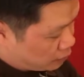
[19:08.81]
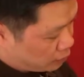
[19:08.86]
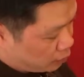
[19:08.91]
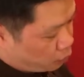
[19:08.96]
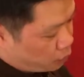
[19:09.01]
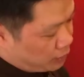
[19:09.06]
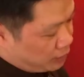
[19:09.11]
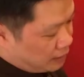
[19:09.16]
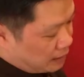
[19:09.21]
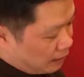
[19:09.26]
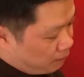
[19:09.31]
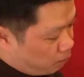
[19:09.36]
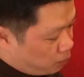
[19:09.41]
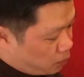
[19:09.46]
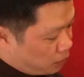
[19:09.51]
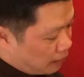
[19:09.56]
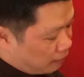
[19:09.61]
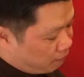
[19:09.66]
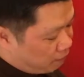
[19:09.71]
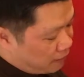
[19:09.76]
So we
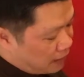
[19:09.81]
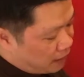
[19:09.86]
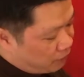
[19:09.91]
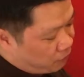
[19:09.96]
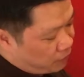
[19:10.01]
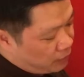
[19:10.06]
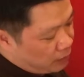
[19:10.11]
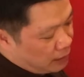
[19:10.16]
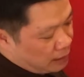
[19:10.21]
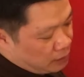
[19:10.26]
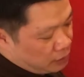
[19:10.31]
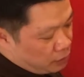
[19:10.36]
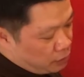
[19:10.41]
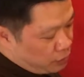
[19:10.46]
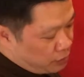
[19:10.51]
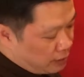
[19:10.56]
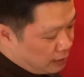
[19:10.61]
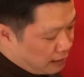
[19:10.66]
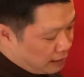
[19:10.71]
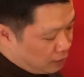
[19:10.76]
double that fabric and
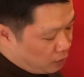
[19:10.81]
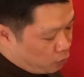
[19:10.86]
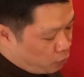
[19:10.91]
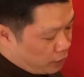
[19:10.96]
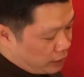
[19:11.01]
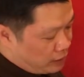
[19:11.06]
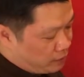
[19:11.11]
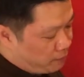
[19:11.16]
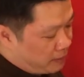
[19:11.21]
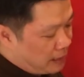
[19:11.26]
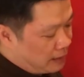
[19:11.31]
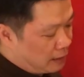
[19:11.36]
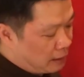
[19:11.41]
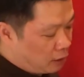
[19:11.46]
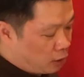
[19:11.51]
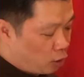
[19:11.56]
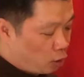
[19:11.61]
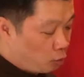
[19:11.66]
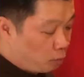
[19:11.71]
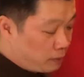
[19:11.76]
use it as a waistband
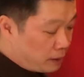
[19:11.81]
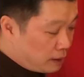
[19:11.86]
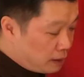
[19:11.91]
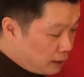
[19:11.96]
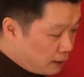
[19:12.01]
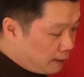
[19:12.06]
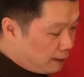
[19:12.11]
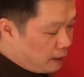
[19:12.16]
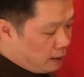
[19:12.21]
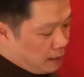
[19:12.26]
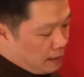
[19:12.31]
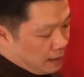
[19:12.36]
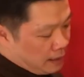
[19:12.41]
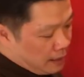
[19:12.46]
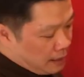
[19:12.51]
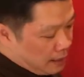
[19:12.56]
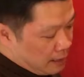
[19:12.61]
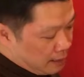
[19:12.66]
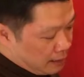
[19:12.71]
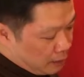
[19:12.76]
and OB,
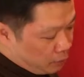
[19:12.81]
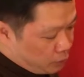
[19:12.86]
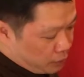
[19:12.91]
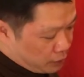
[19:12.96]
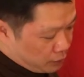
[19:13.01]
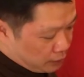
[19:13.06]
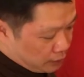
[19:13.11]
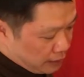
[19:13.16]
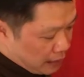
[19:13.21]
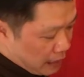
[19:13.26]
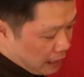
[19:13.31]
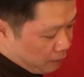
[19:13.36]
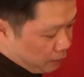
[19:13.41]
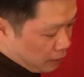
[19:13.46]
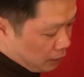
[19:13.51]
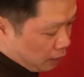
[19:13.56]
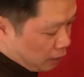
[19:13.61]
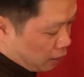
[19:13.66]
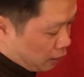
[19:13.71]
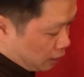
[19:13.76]
and then we just
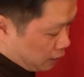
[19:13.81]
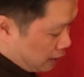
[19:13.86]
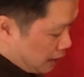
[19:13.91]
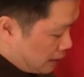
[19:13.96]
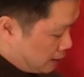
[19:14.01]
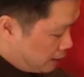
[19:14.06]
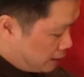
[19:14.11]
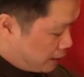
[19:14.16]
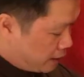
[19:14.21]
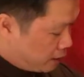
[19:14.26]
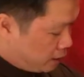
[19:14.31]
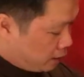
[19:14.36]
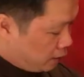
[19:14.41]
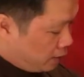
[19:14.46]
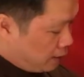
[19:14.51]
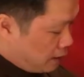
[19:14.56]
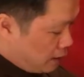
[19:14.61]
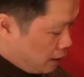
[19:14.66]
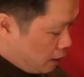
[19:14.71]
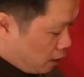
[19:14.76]
tape along that
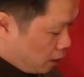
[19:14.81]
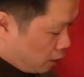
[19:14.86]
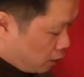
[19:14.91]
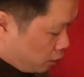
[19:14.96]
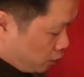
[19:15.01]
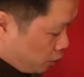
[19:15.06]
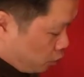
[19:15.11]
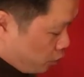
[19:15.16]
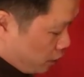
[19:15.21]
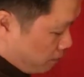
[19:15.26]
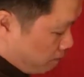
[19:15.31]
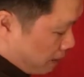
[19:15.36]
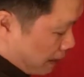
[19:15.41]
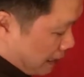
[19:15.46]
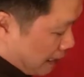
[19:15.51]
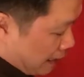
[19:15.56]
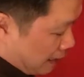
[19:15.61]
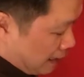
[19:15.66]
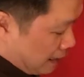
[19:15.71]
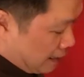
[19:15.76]
there all the way
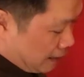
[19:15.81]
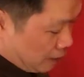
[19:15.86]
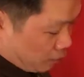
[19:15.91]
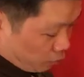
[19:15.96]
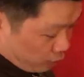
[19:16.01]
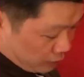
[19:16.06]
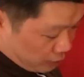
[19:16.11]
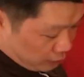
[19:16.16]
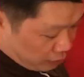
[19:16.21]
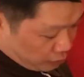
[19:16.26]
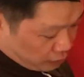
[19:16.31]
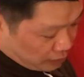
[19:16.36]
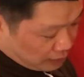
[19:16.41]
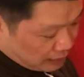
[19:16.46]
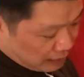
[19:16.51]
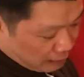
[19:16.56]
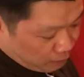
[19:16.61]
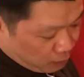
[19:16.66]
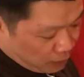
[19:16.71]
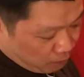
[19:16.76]
back, and then we use
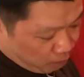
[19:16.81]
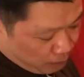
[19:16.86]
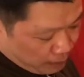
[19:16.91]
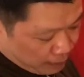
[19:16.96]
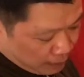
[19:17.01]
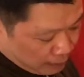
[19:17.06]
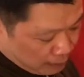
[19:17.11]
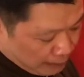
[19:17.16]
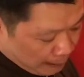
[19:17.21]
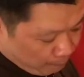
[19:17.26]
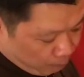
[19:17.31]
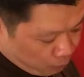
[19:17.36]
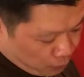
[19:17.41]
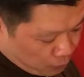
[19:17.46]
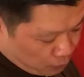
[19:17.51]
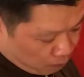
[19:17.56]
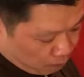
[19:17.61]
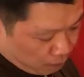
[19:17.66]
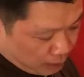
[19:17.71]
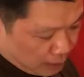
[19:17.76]
safety pin
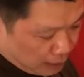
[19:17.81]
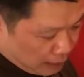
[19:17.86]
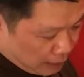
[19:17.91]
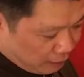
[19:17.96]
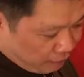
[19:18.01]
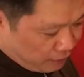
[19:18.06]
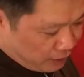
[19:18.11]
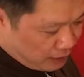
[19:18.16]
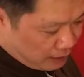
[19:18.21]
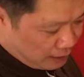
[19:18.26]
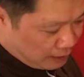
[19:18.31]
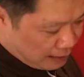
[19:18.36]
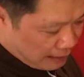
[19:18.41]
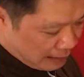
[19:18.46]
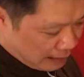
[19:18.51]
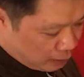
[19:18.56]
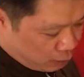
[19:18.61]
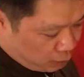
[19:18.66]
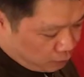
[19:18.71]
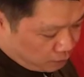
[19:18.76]
to pin everything
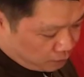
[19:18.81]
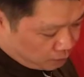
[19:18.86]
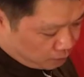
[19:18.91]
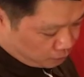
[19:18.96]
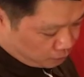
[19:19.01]
down.